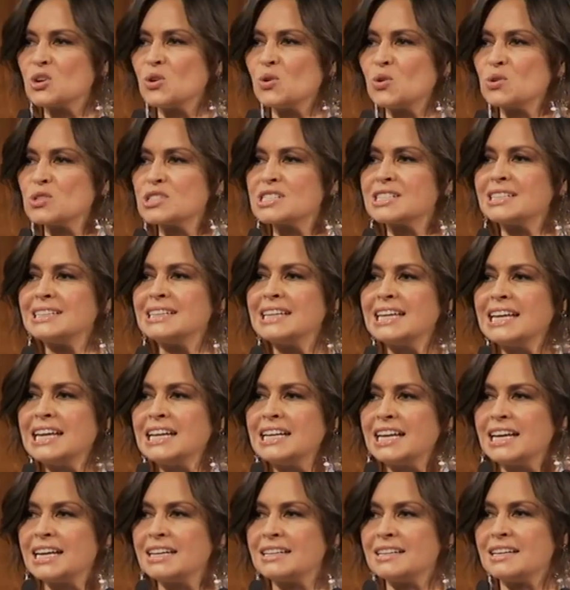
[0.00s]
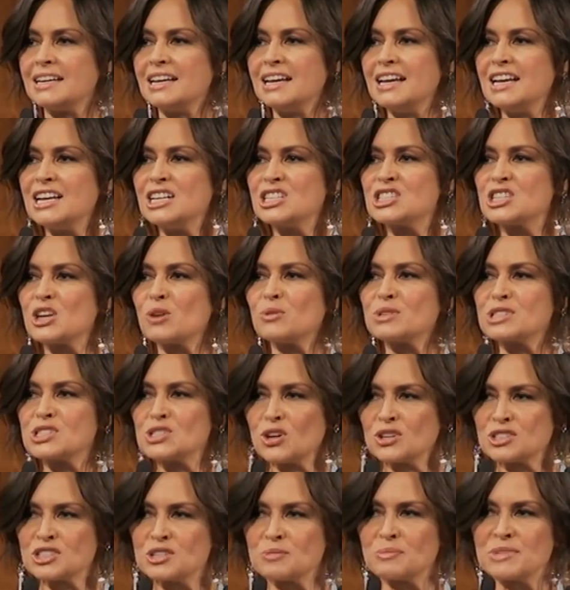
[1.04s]
caused to lean in so as
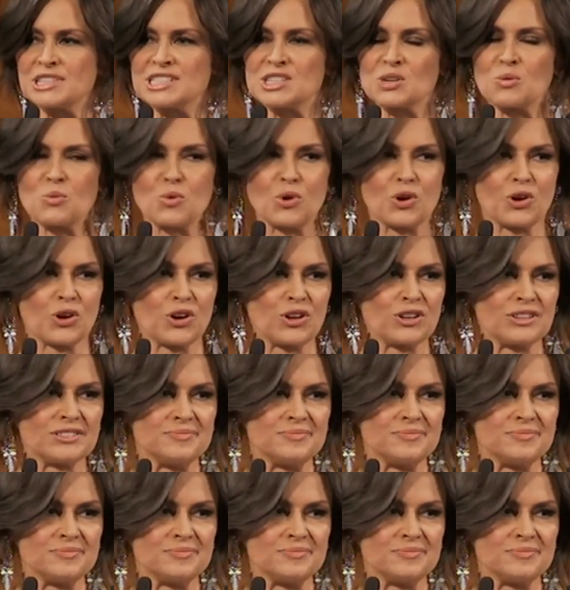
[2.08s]
not to miss a word.